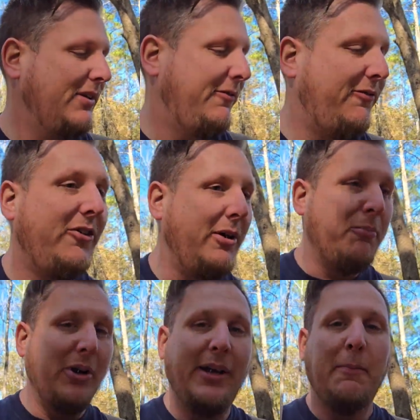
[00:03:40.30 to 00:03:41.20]

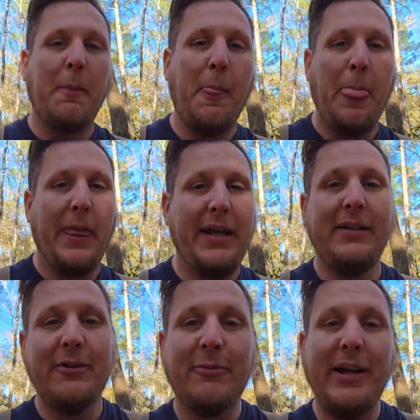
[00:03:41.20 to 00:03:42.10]
footprint
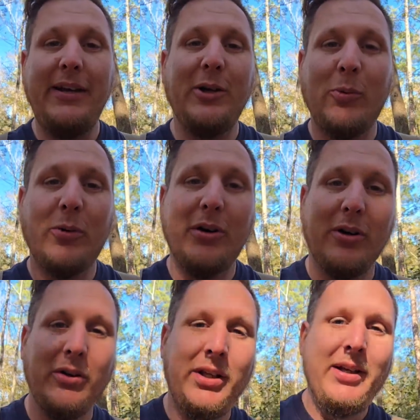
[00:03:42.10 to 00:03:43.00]
in the radio
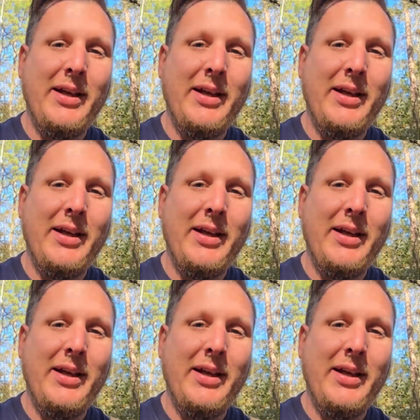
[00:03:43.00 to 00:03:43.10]
world.